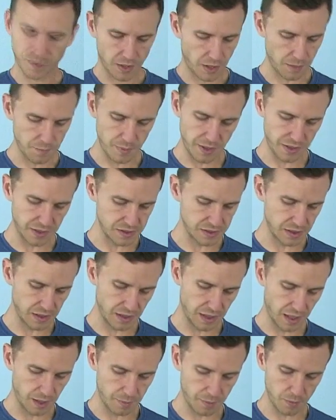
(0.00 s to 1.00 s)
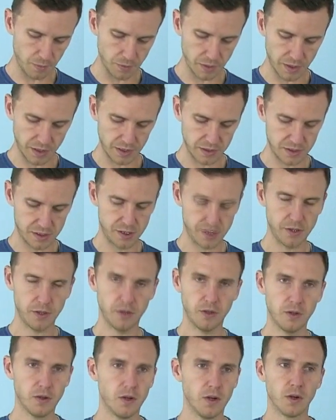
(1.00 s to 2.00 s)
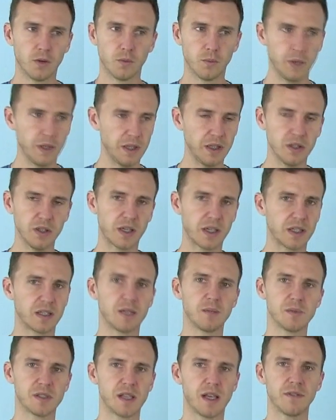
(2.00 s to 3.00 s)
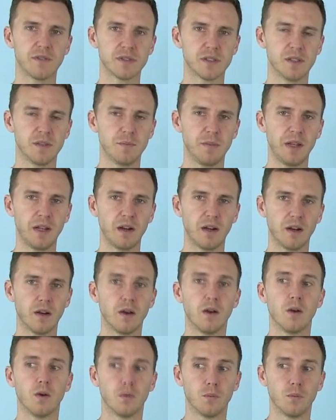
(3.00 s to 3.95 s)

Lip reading: That means they got to be willing to really look at themselves in the mirror,